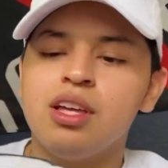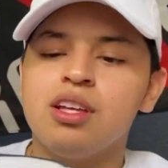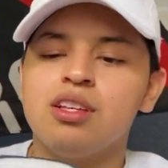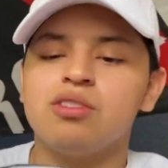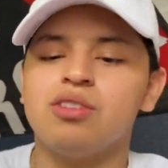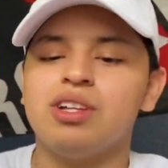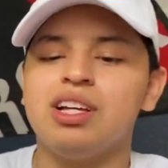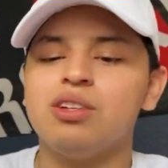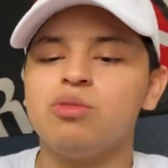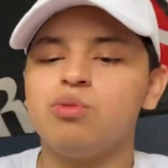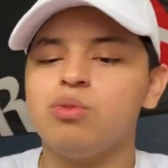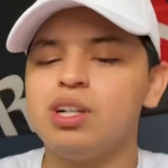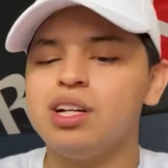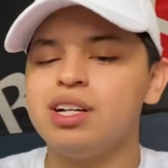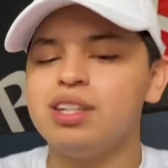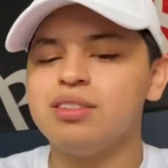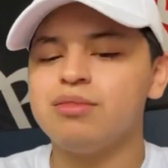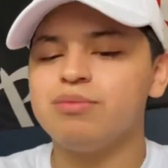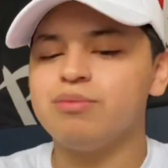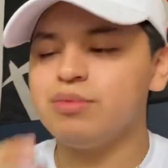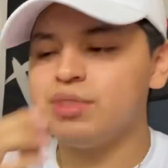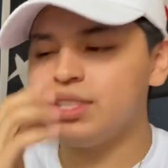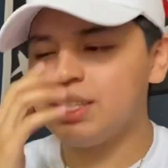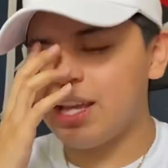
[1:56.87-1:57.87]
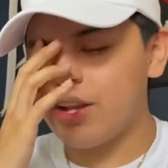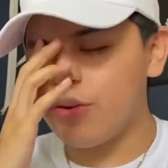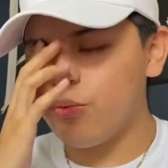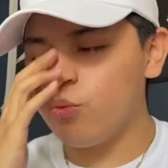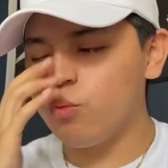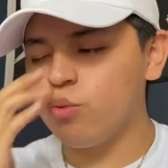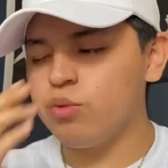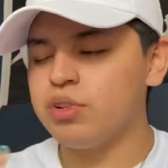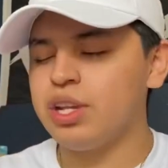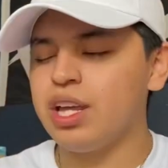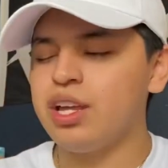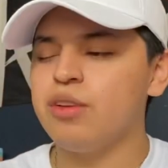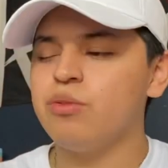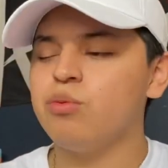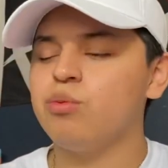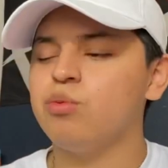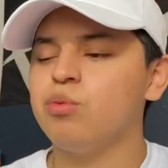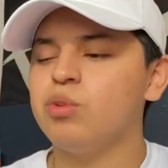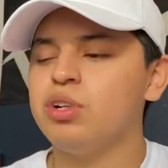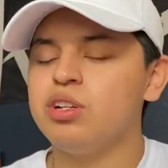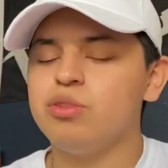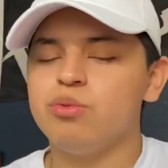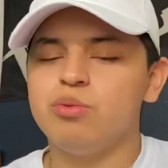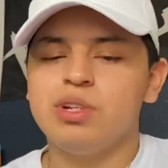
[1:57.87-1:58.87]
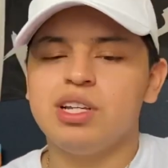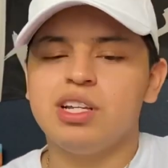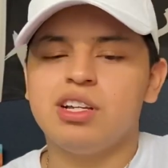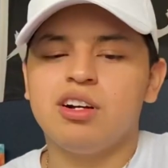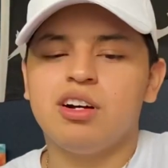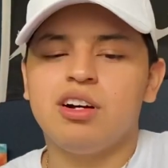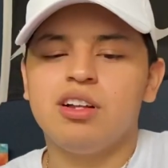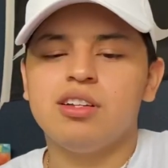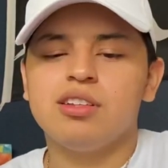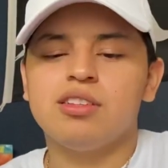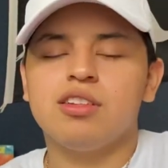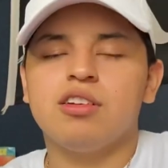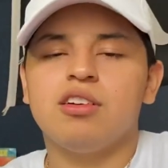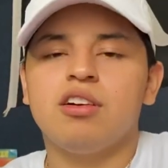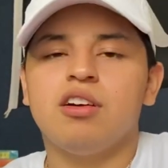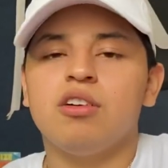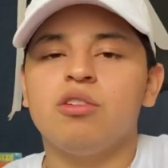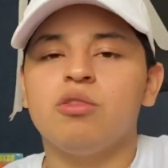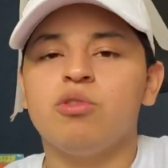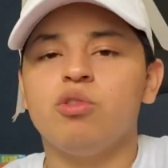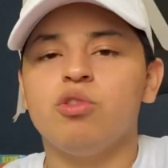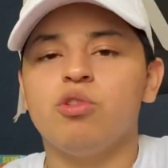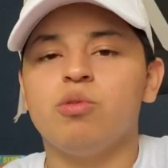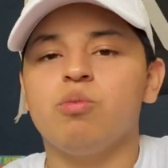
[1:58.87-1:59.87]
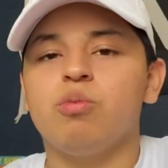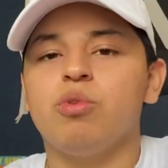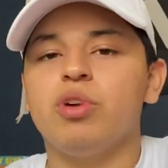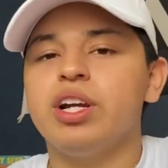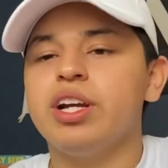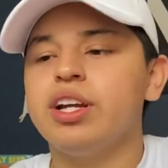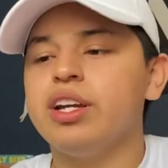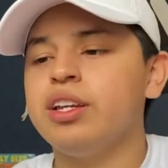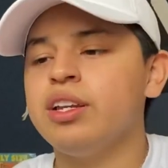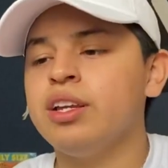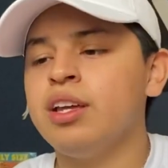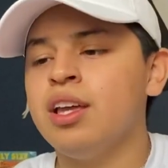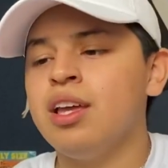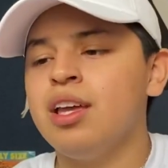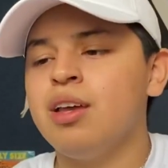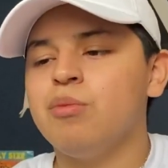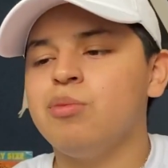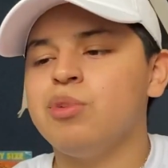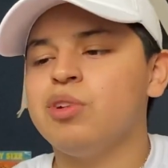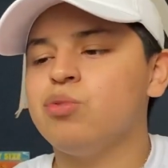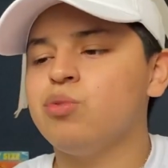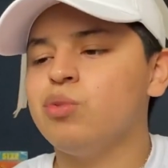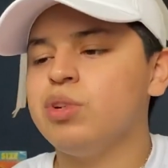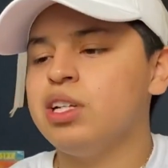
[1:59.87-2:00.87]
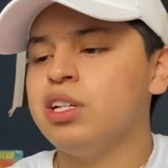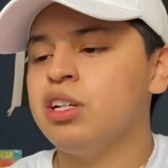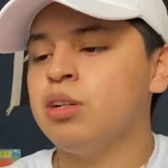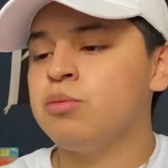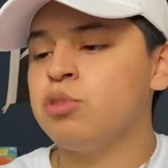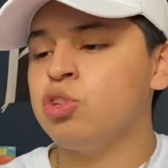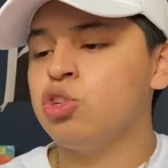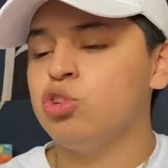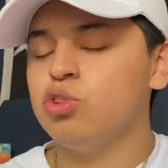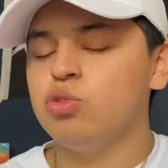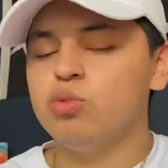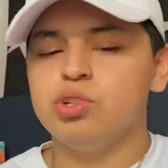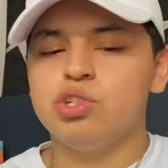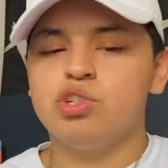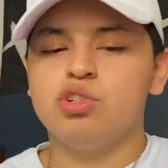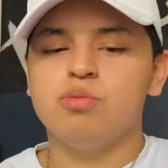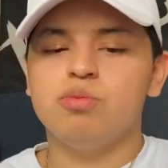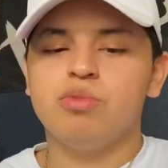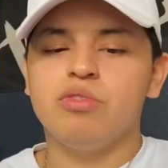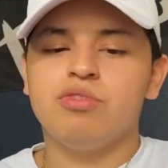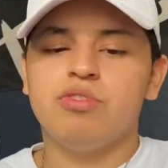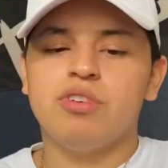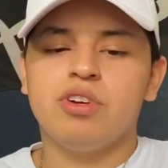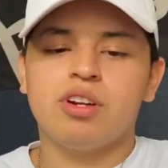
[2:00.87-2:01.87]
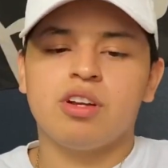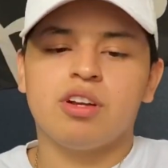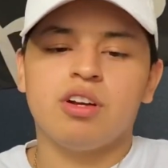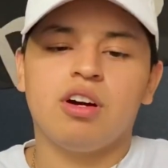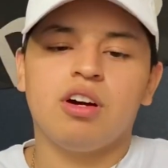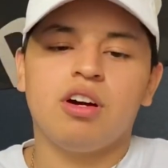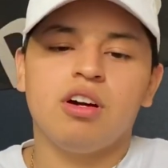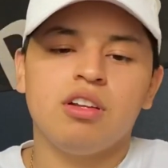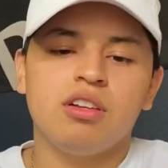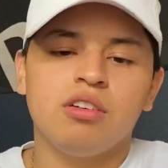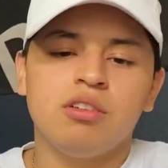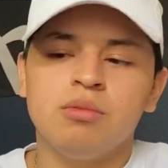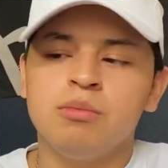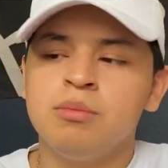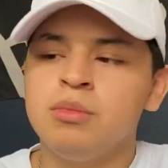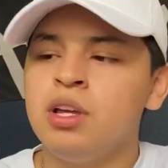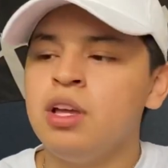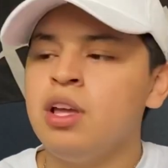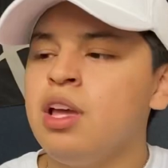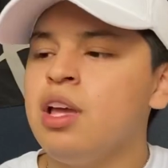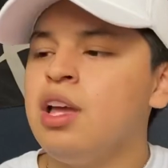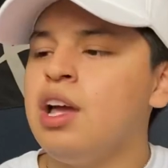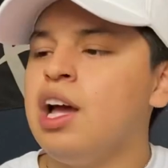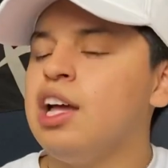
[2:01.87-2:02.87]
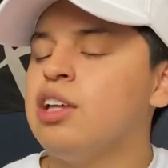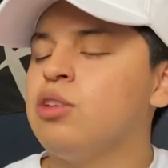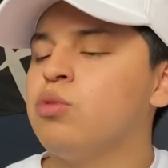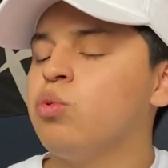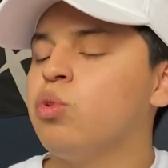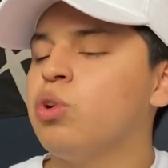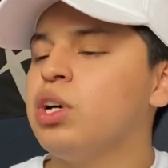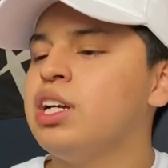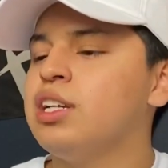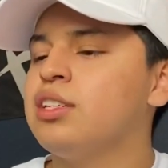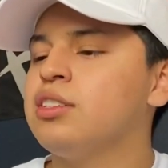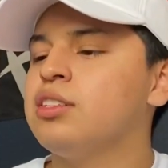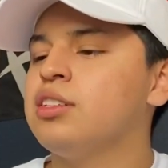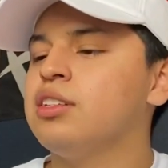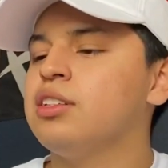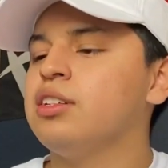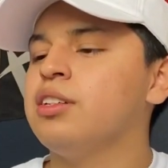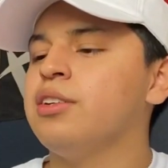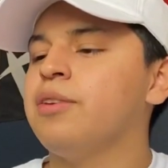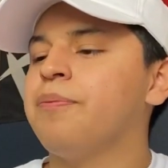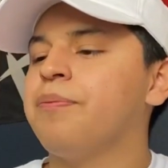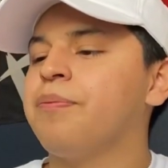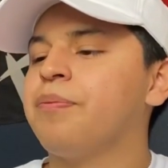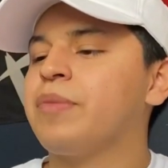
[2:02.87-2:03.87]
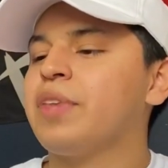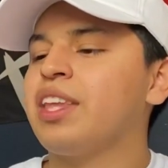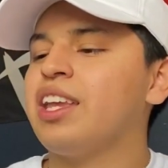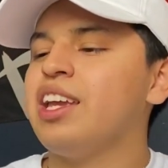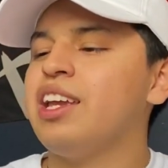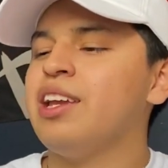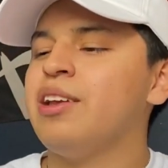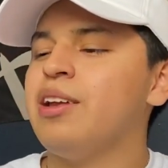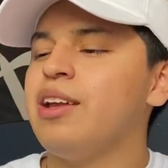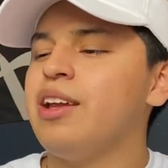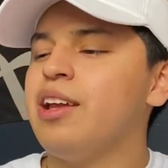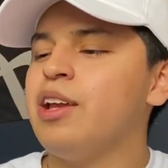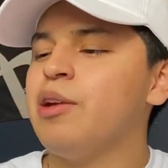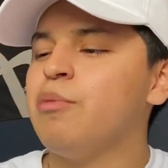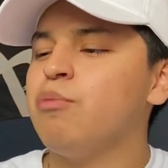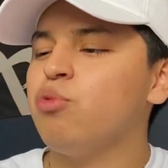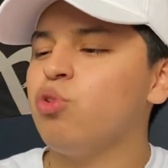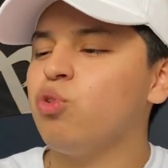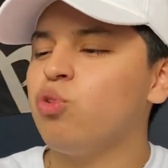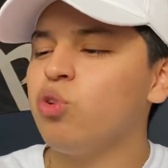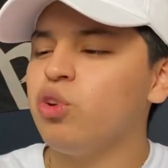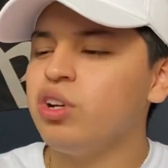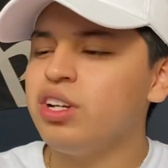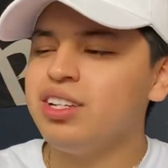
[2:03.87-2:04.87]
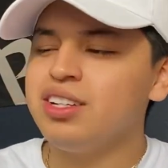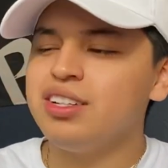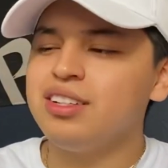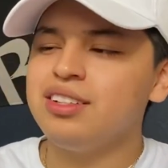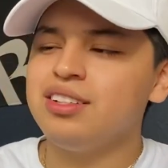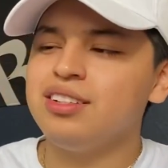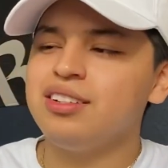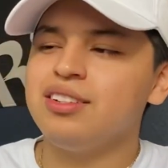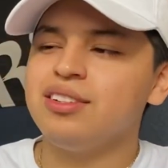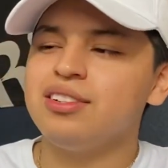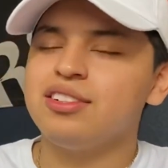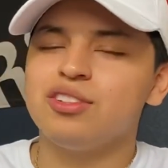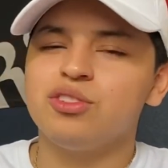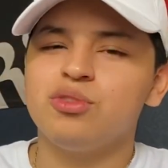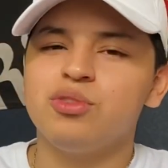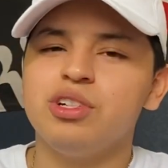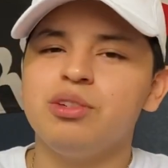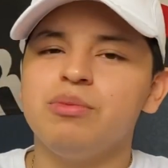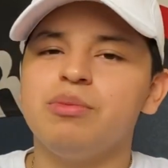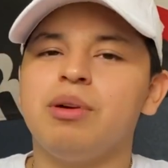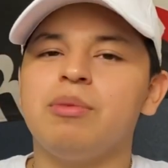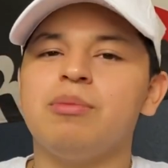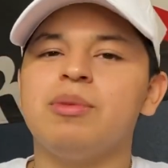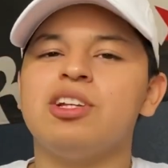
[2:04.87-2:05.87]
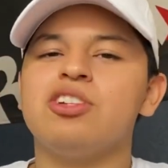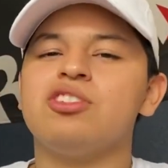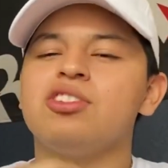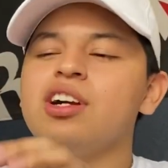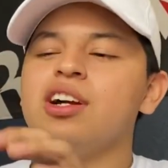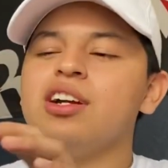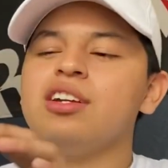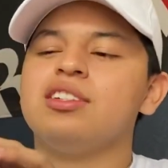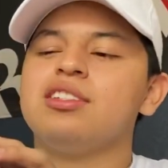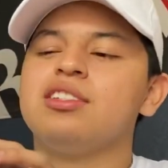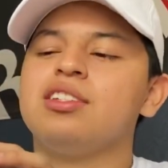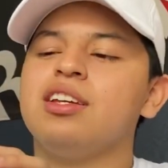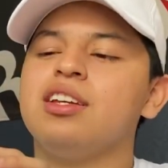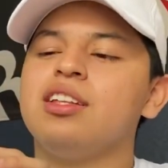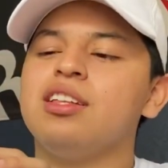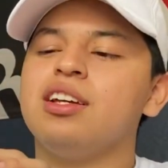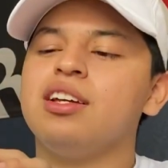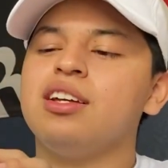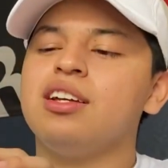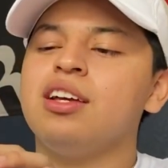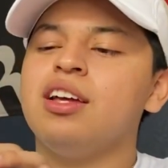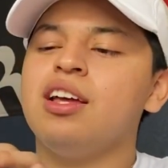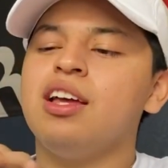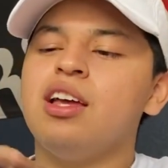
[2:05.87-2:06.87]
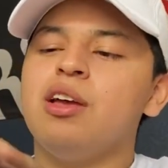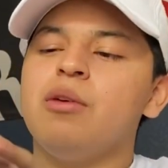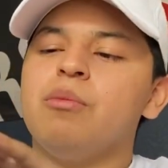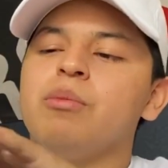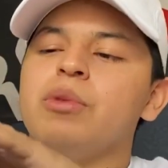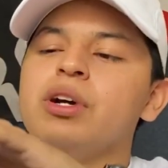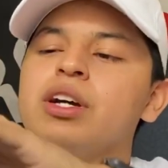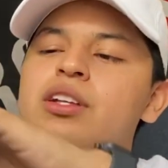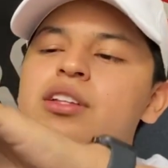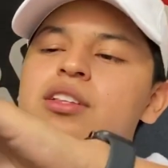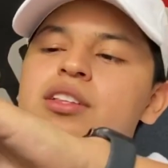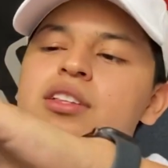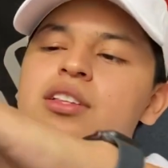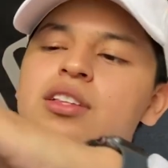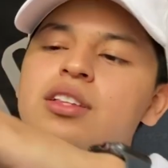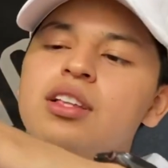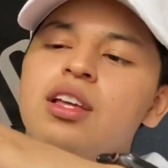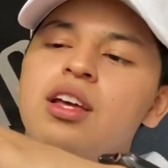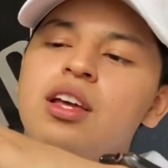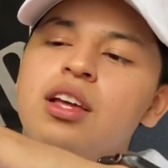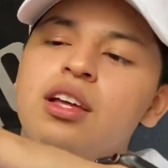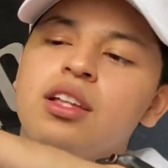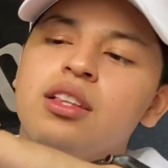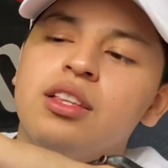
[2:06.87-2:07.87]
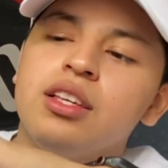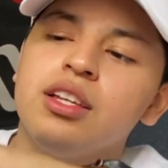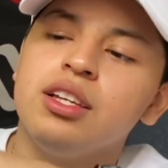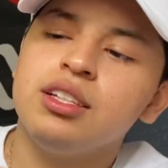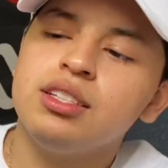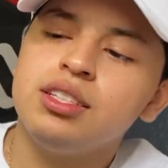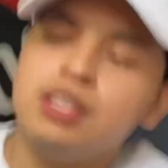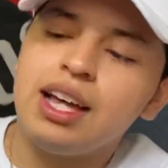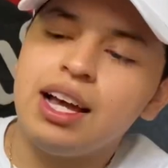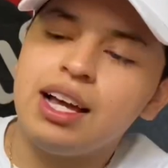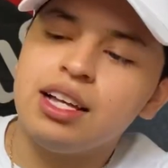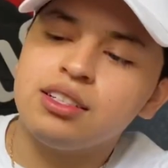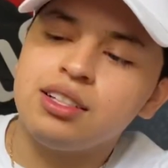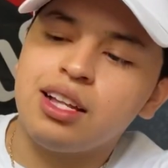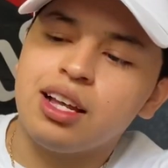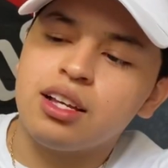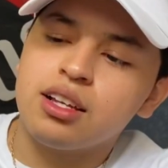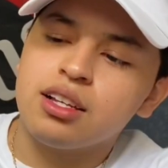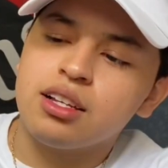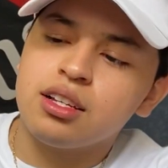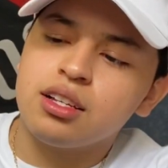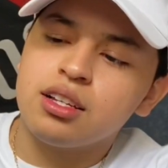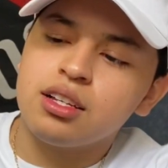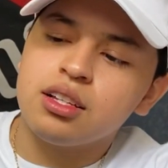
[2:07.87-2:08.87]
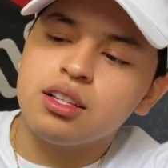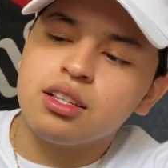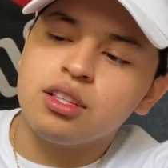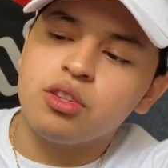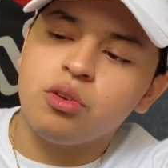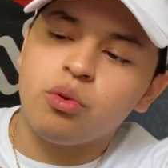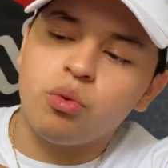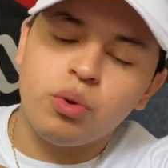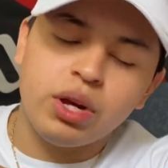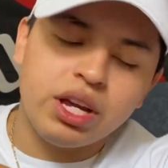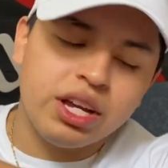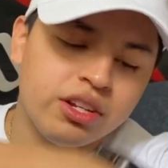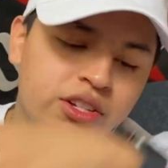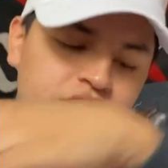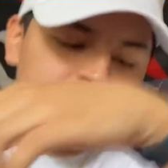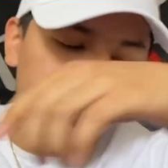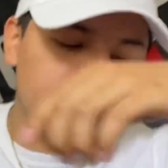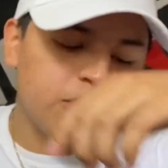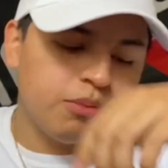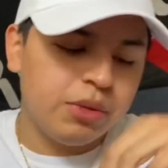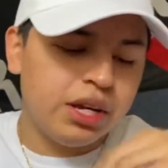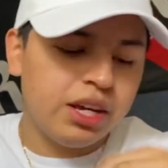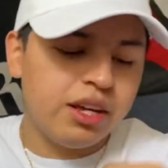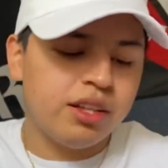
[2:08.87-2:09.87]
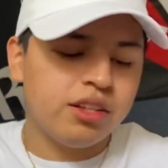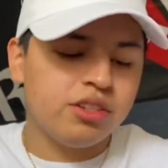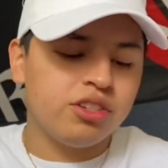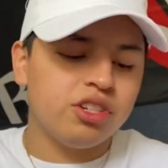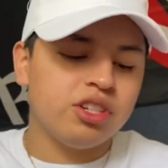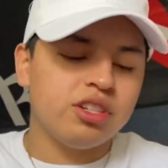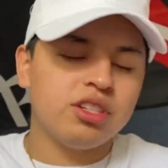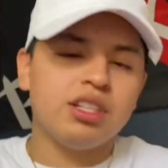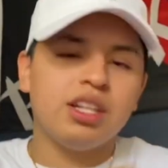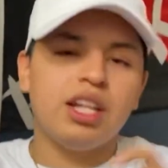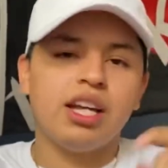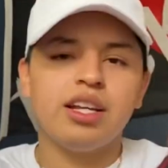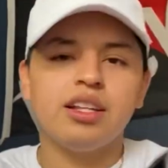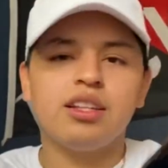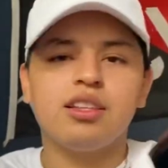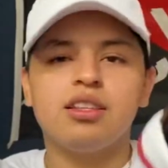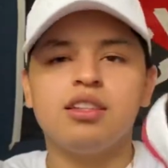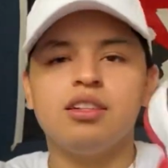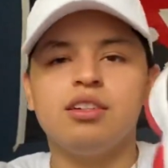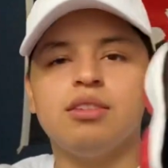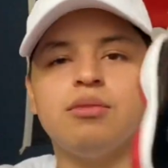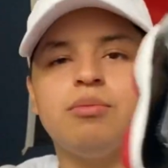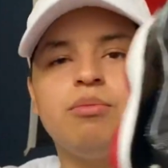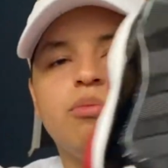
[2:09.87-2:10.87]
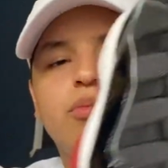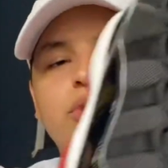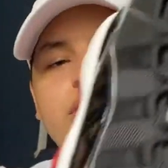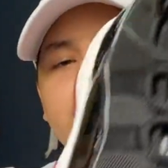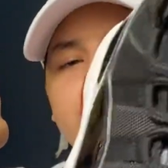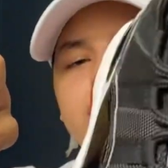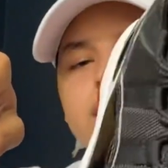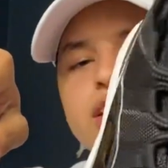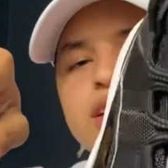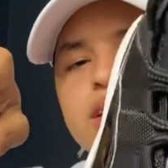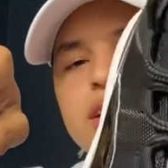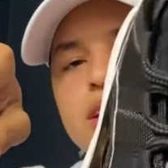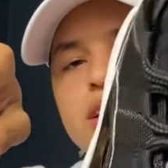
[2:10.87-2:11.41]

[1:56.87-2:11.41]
So that's why they they wouldn't really call it the Concord bred. It's really up to you what you prefer to call them as well as the embroidered strip. I'm not sure how to say that, but this has like the red Jumpman, just like the bred,